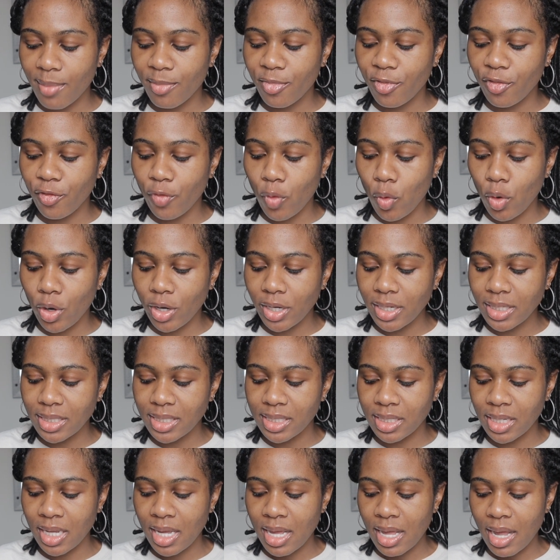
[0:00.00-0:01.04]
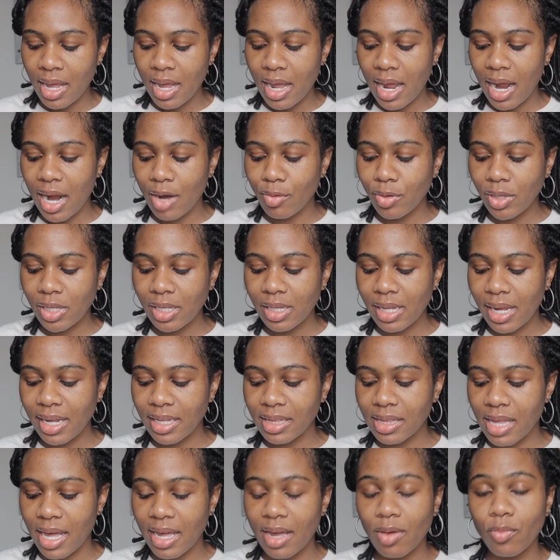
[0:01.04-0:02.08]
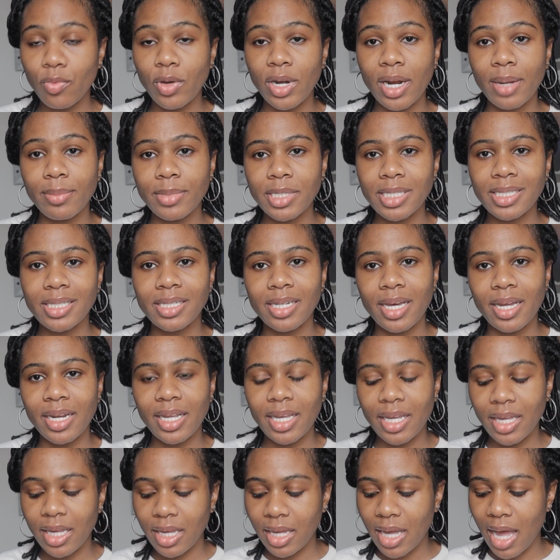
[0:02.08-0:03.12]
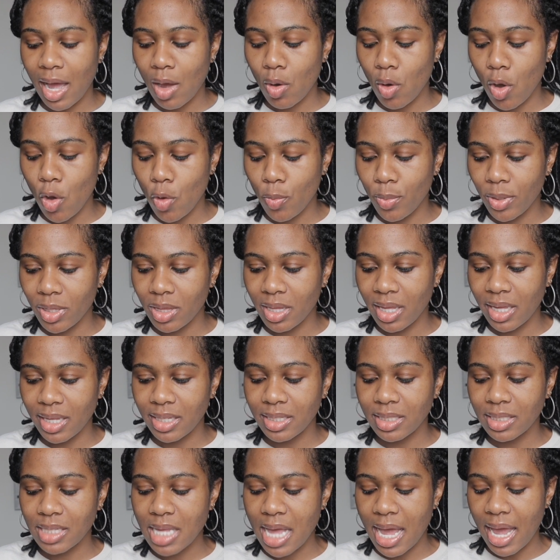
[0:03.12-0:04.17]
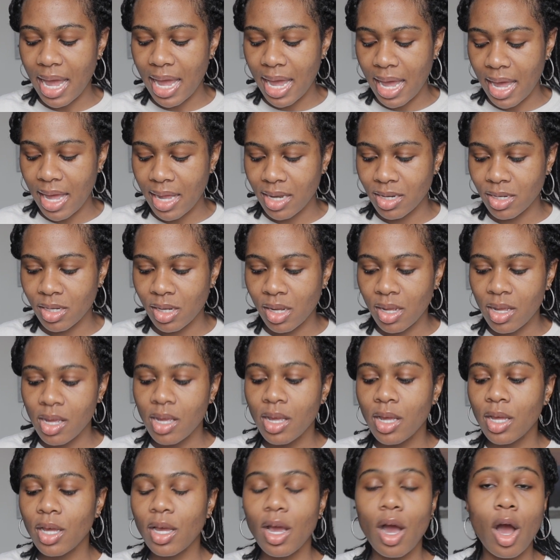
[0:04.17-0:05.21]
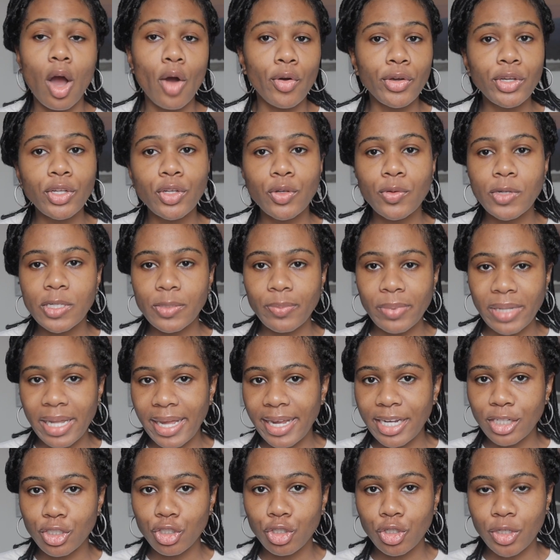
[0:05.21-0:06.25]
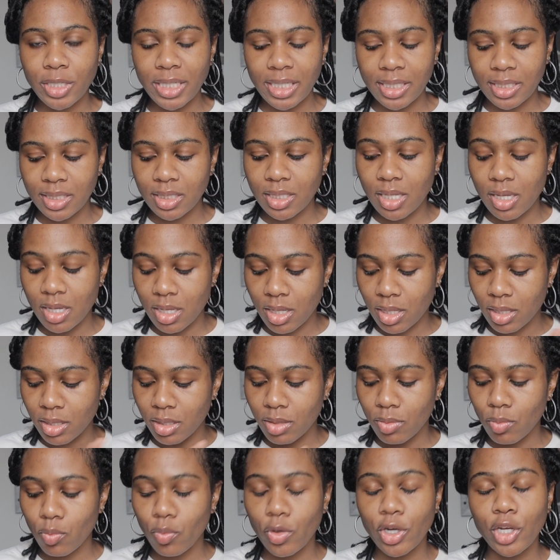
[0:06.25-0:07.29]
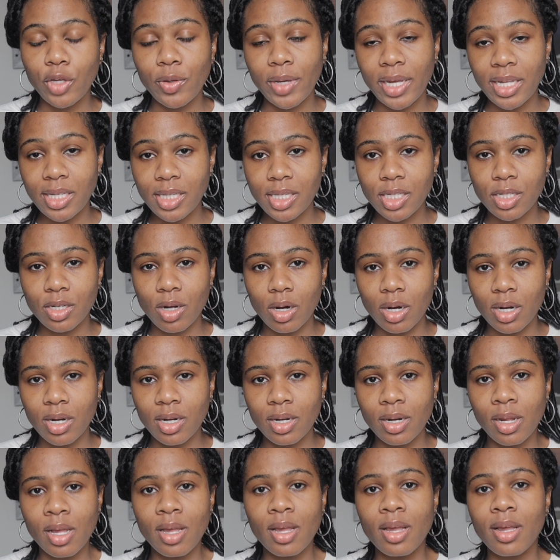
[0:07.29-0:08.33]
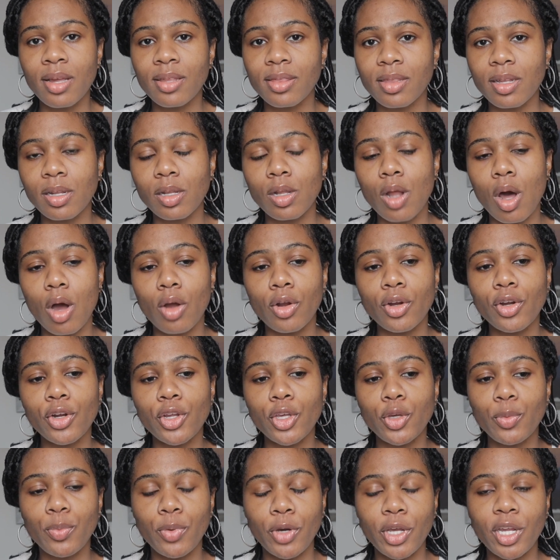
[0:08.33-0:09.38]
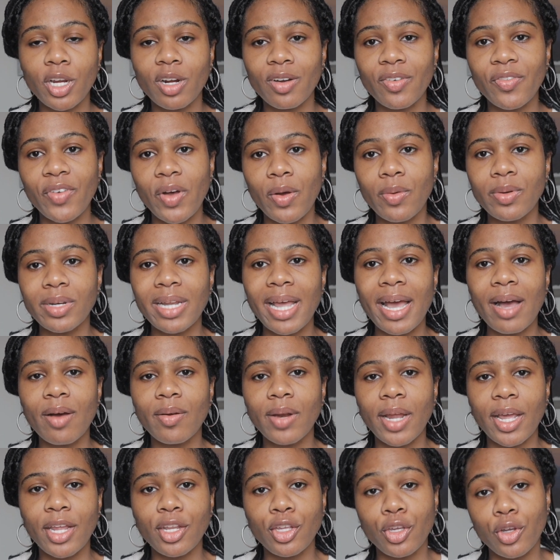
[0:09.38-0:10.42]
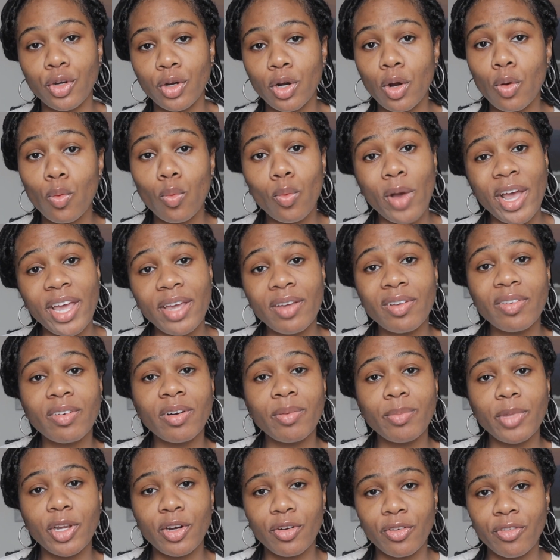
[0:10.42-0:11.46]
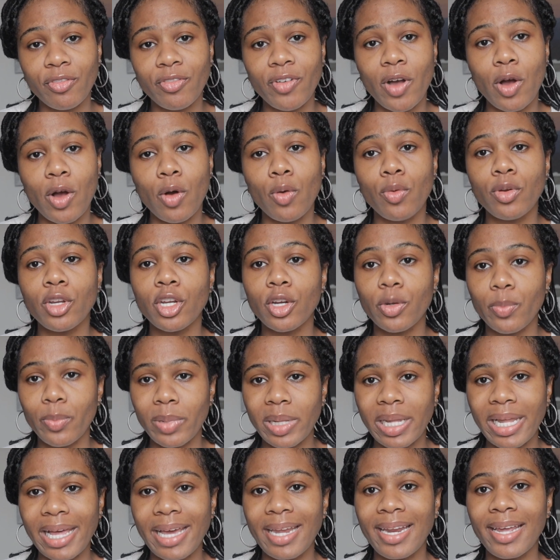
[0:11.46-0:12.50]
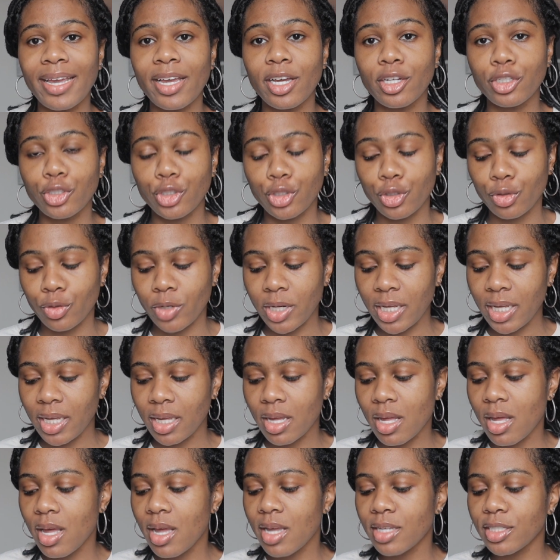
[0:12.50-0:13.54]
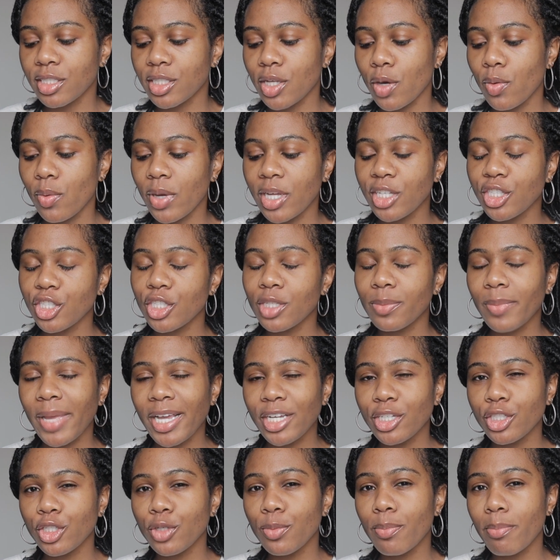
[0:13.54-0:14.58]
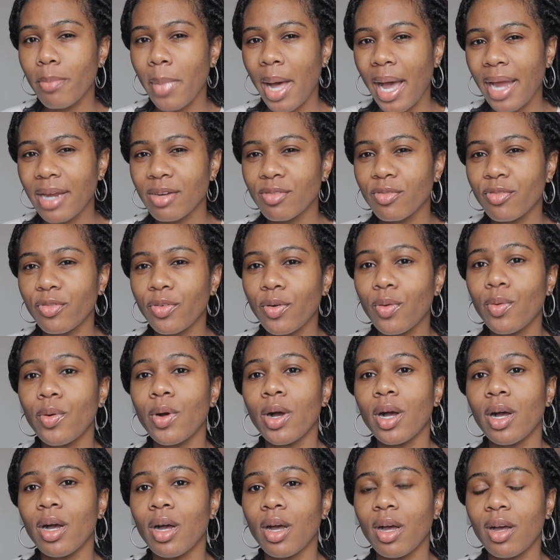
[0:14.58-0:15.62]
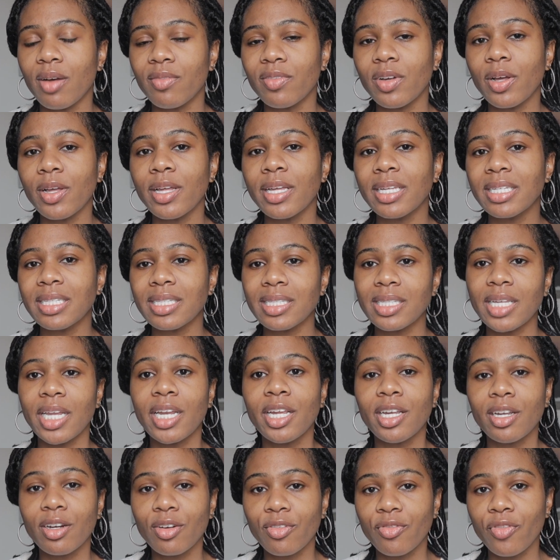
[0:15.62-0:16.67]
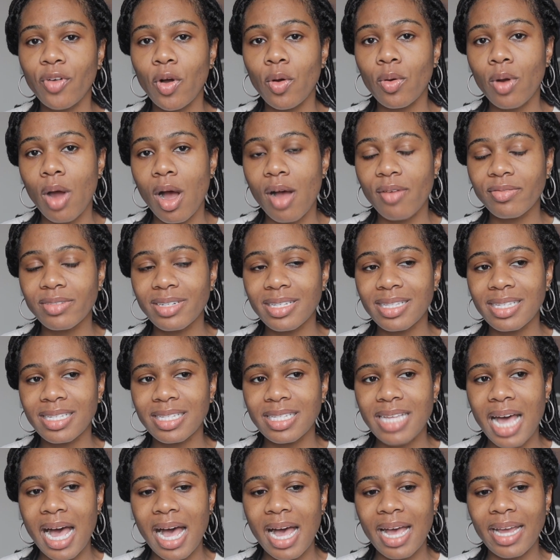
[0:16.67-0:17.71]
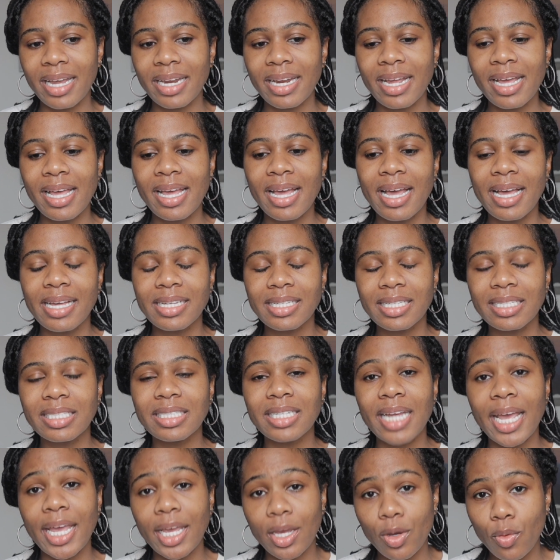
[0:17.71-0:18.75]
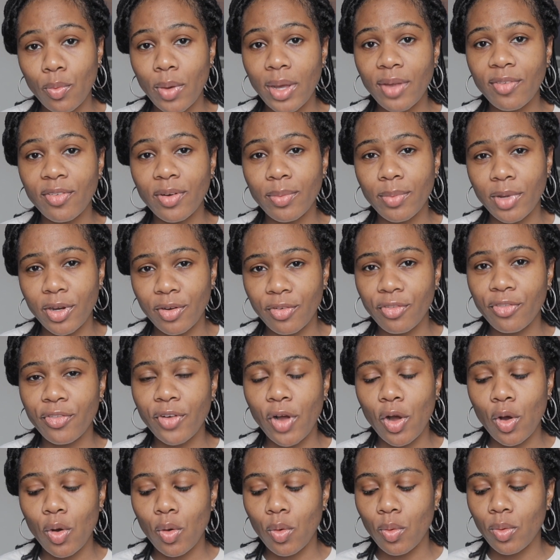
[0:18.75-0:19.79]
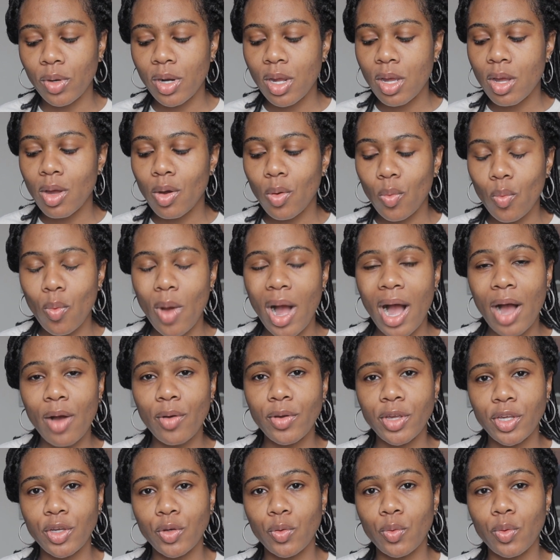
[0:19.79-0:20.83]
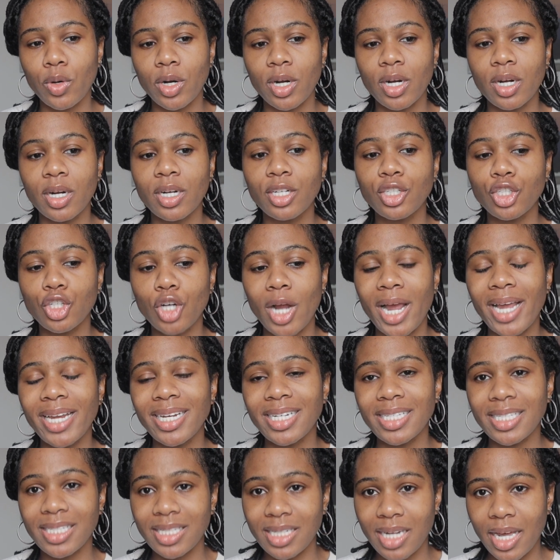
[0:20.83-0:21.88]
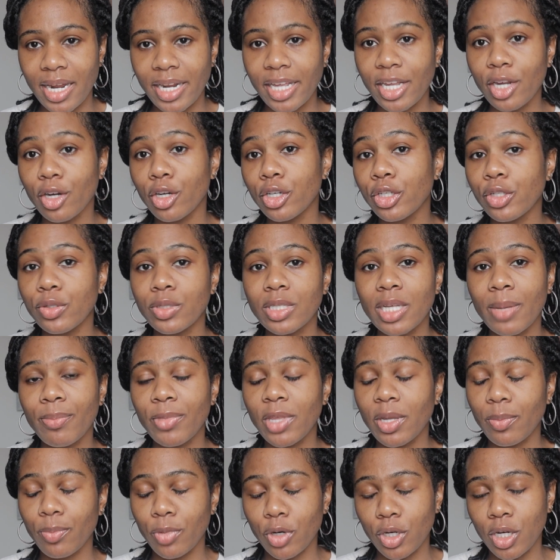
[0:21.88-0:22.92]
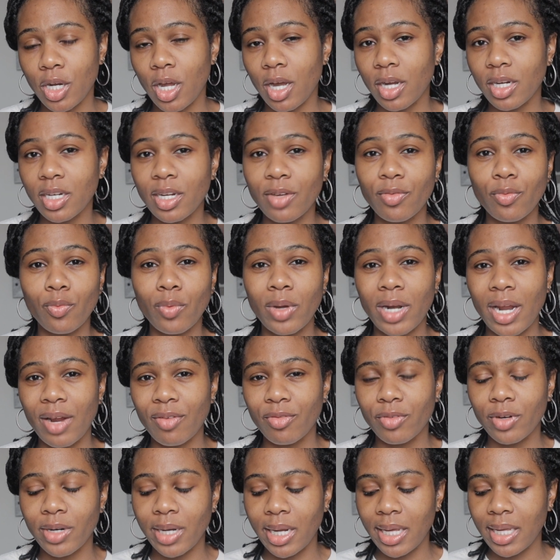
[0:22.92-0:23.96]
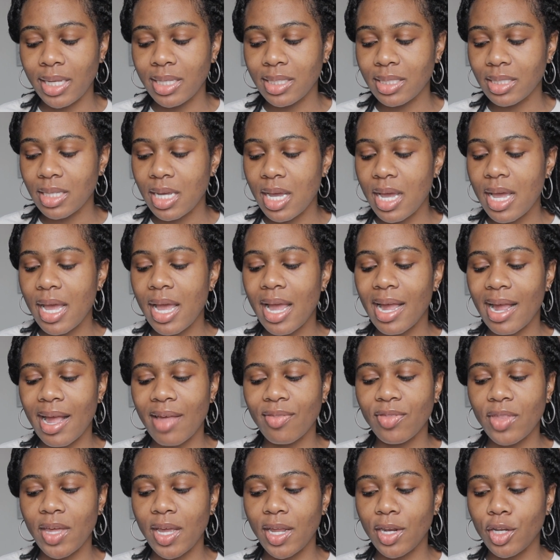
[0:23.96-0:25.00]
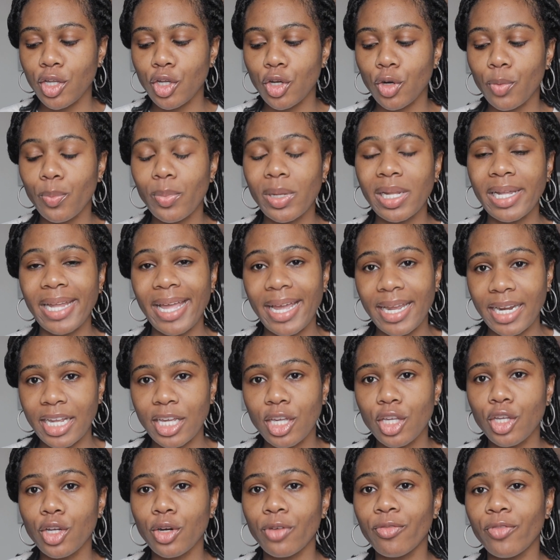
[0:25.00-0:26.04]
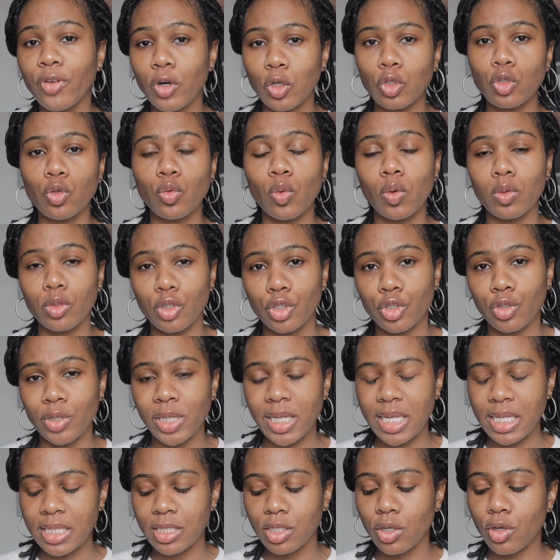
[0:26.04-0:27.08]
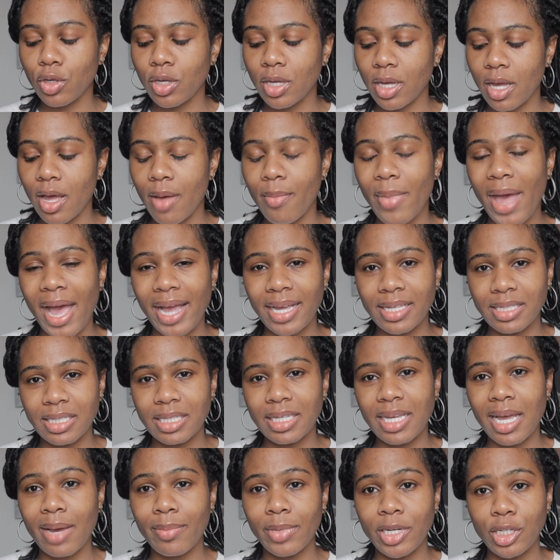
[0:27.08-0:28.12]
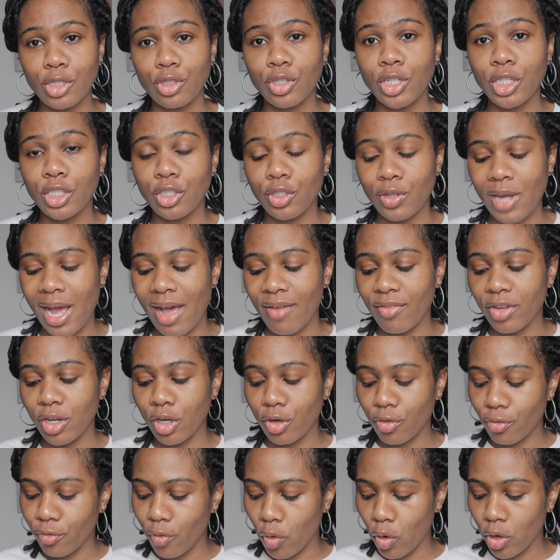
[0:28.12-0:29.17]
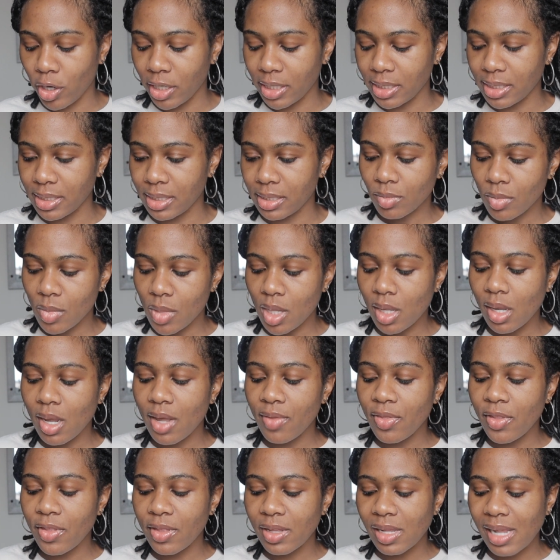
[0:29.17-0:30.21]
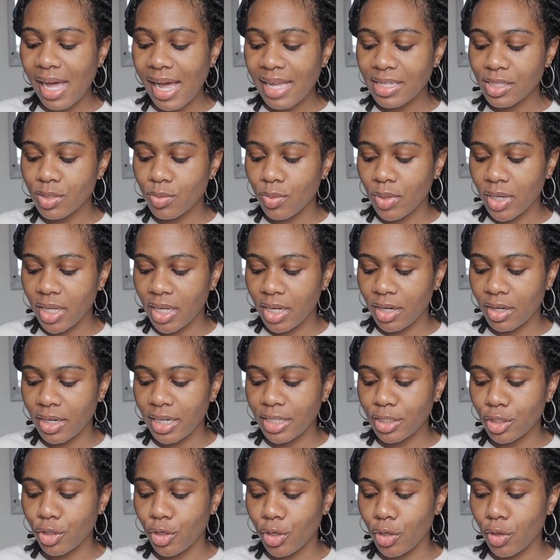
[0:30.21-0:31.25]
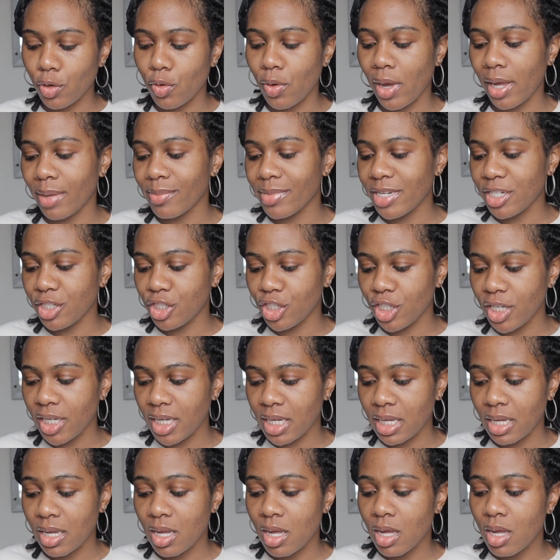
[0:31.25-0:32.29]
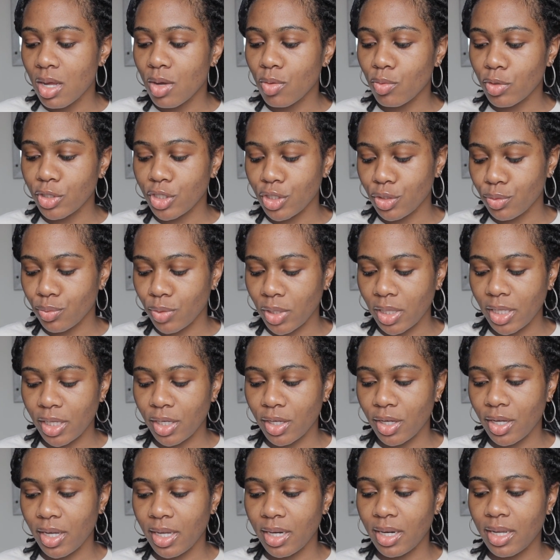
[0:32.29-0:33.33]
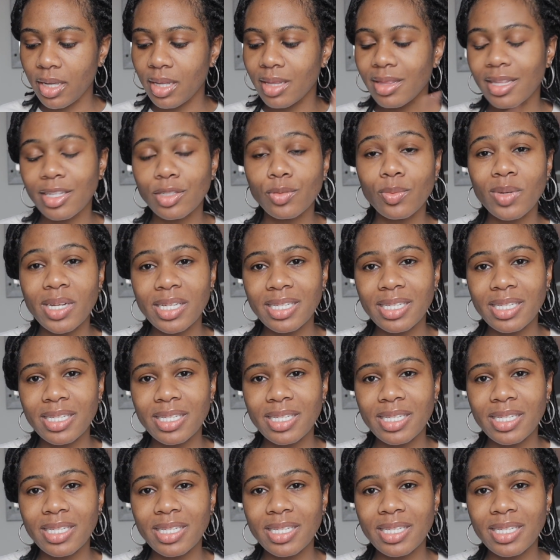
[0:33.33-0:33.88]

Forest, I really like that when I'm studying. I'll open this and all you do is plant trees. When you hit start, the longer you put your phone down and you're away from your phone, you're planting a tree. So it just makes you mindful of setting your phone off to the side, staying away from your phone while you're trying to study or do something productive, whatever it is, and then you're planting your virtual tree so you can come back and see how many trees you have in your forest. And then the last one here is Critical ABG, which is really good. This one